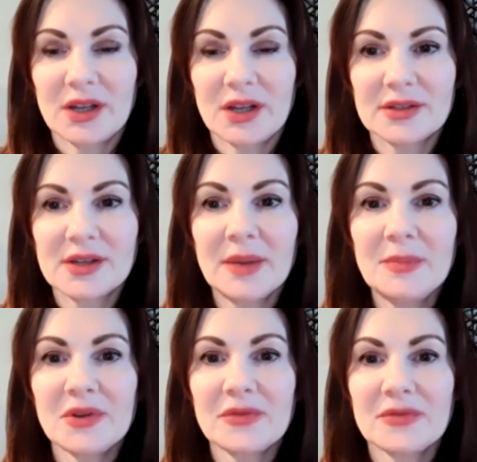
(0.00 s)
There's a
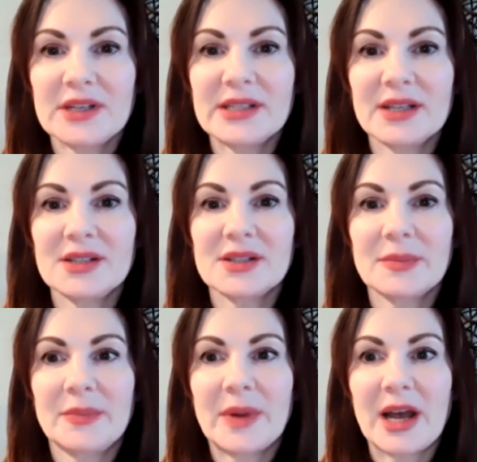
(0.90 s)
number of reasons,
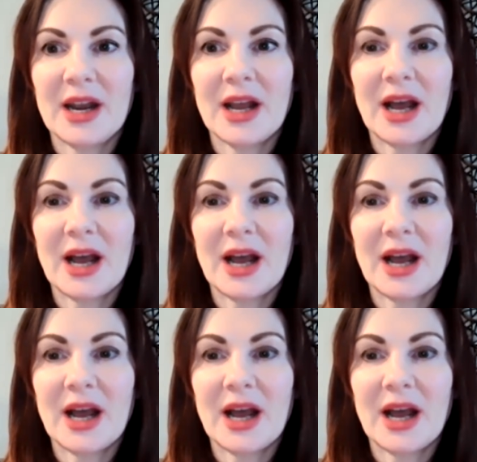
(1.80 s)
but